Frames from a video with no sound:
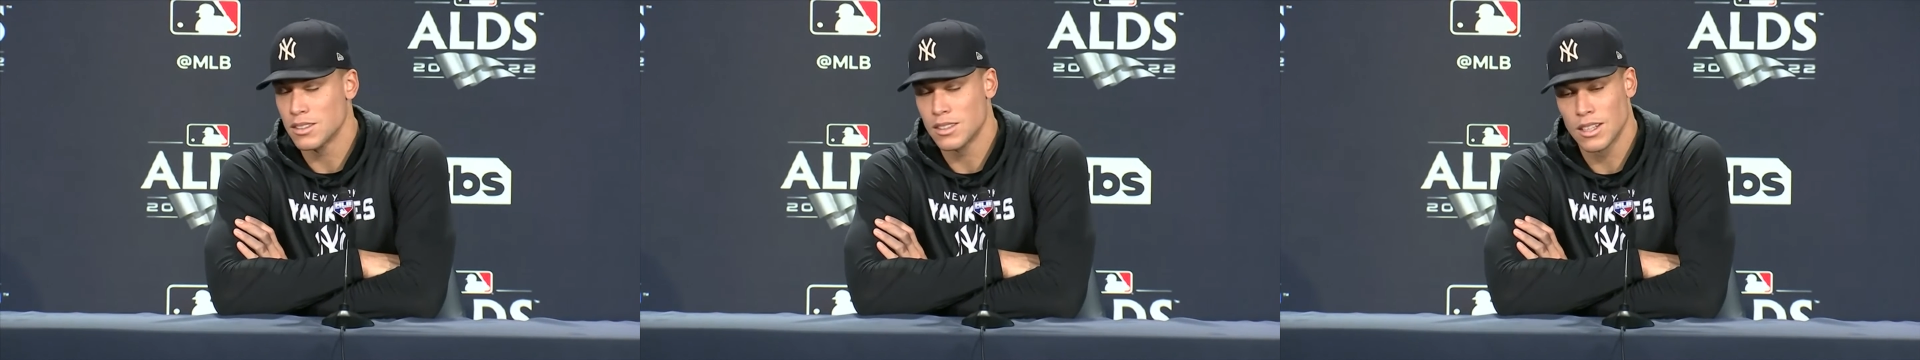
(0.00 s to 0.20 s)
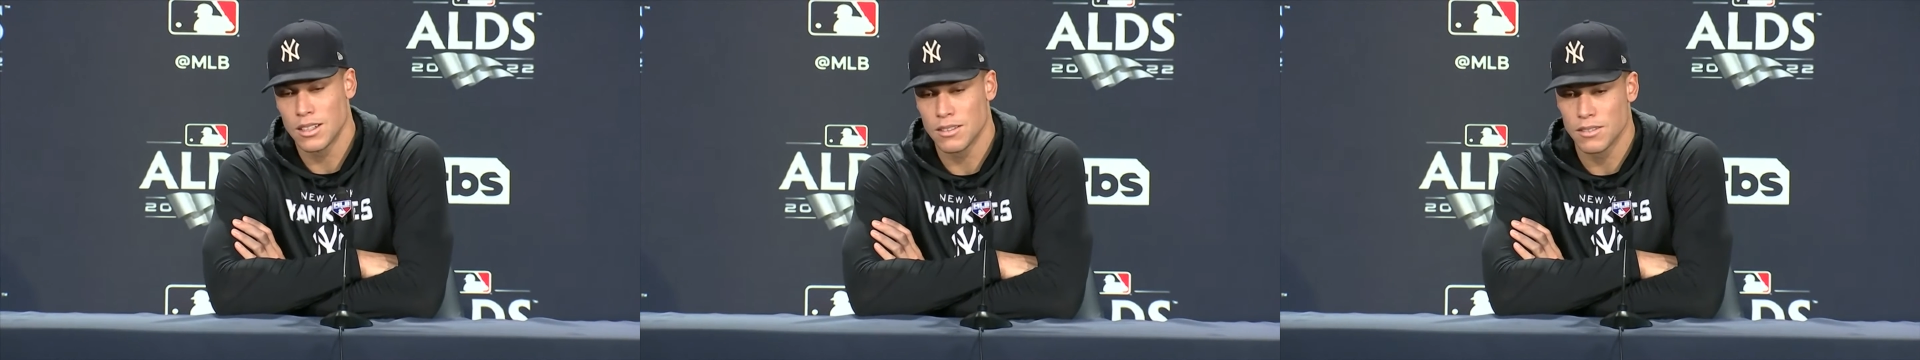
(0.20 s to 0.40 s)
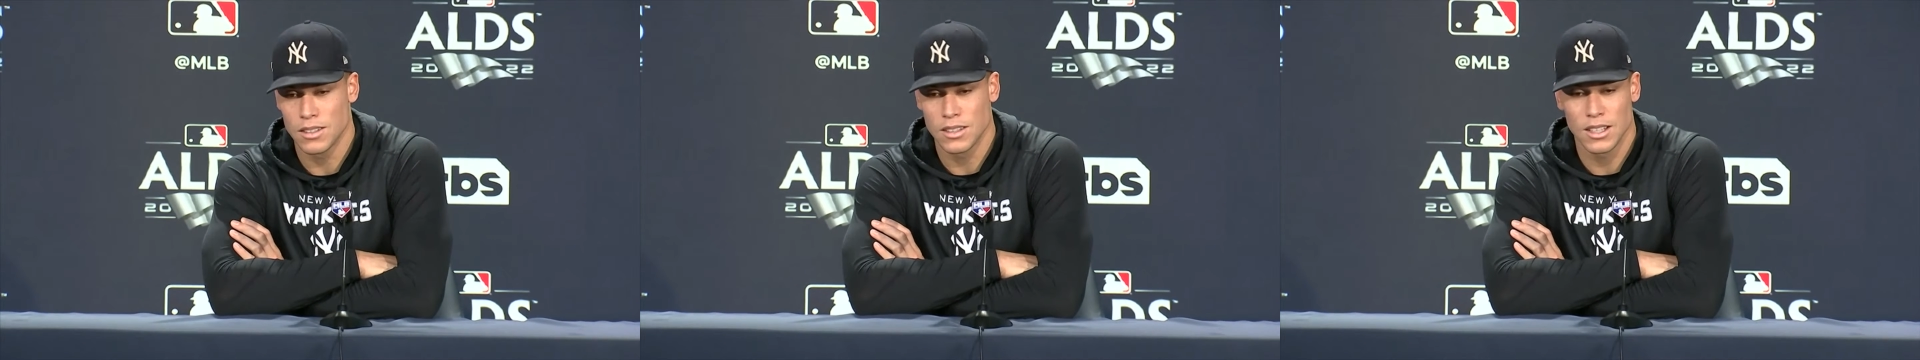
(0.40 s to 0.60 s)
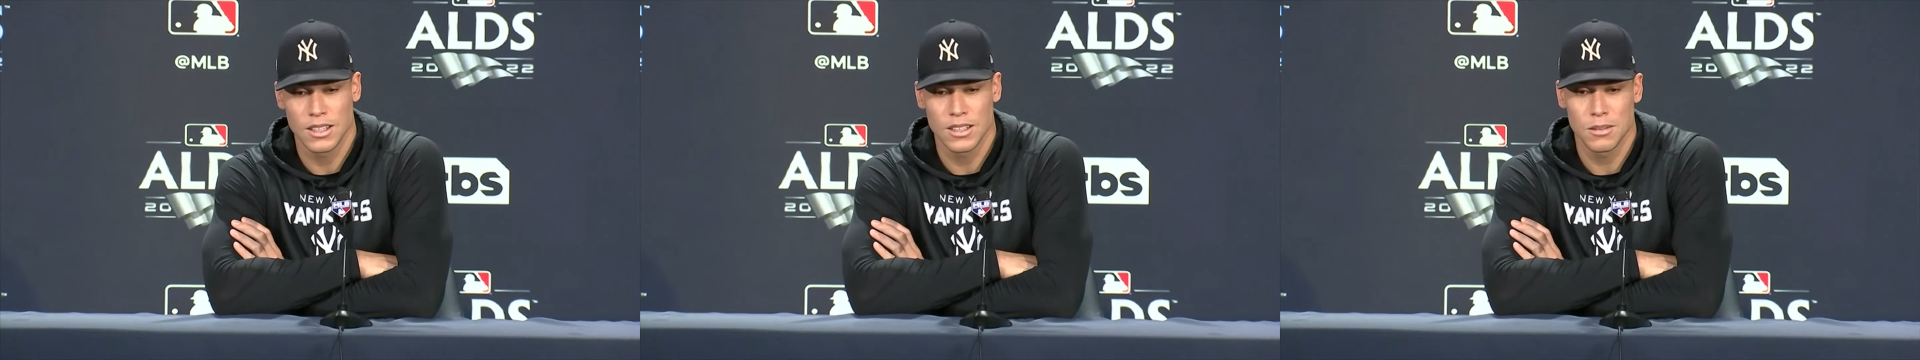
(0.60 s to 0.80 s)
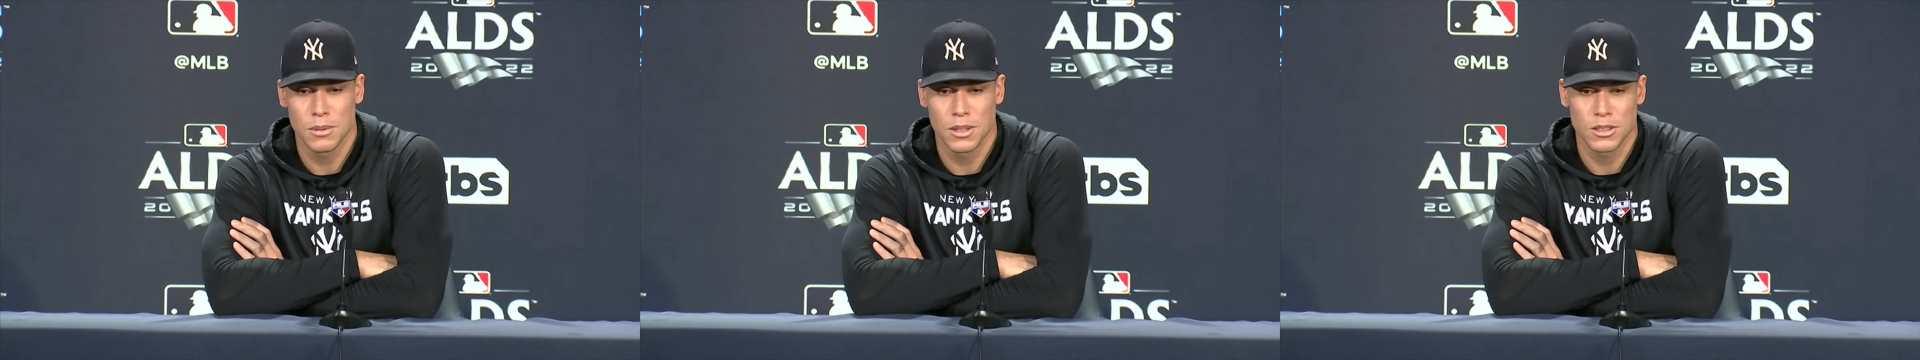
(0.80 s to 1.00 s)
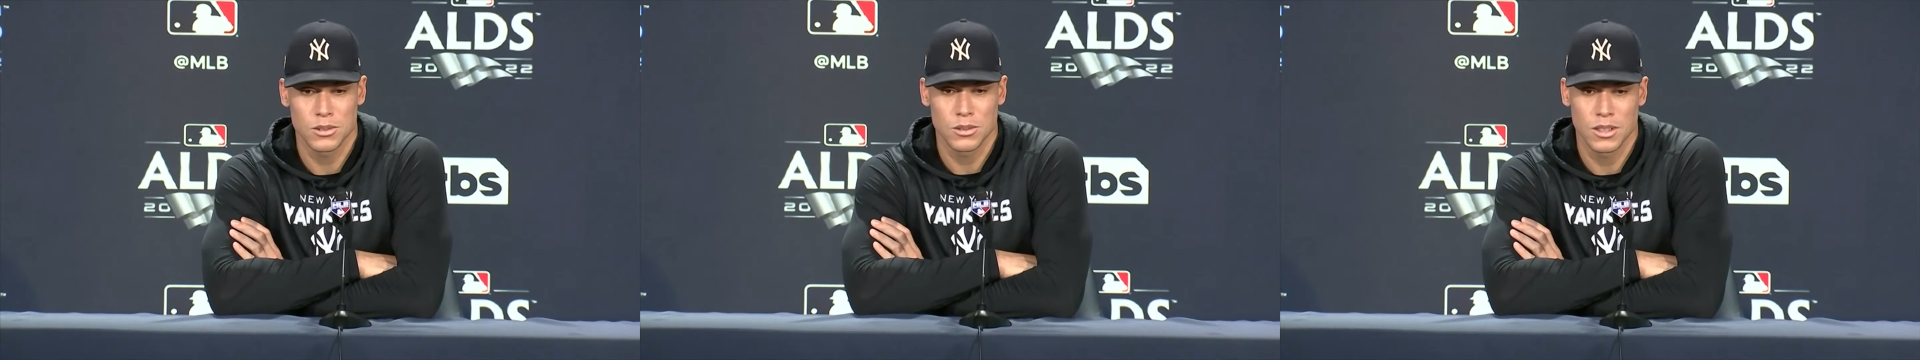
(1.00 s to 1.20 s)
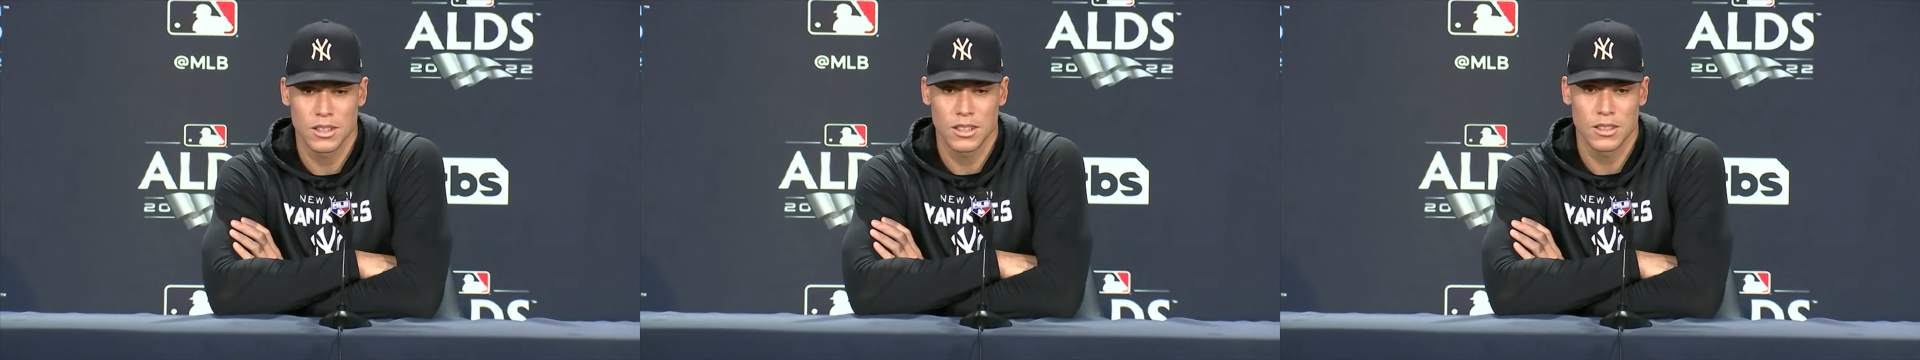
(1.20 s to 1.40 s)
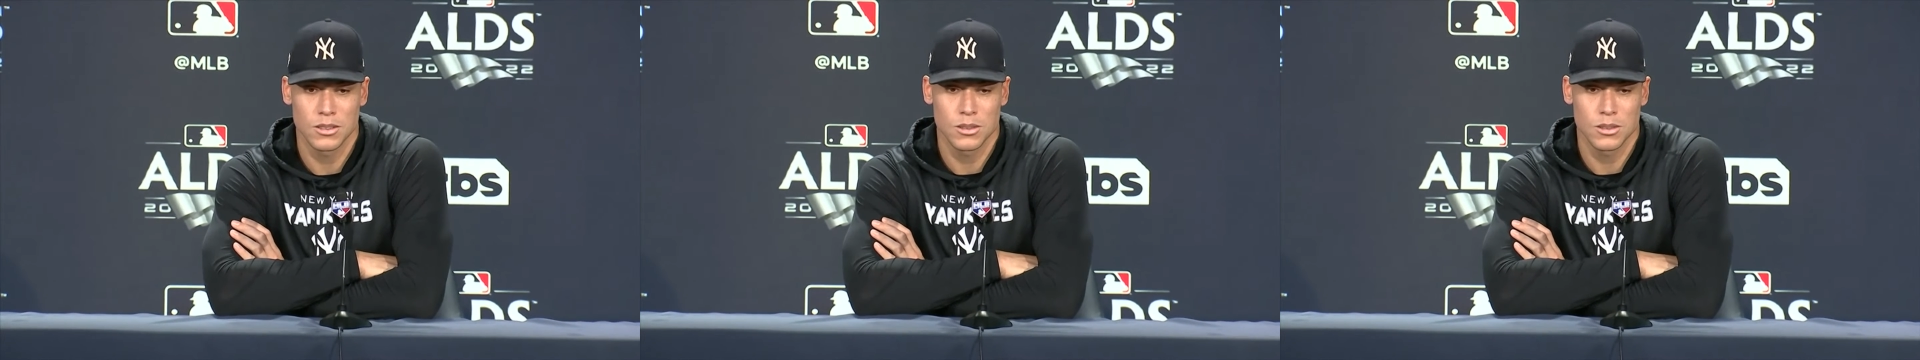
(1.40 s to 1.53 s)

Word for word: in that in that clubhouse right now.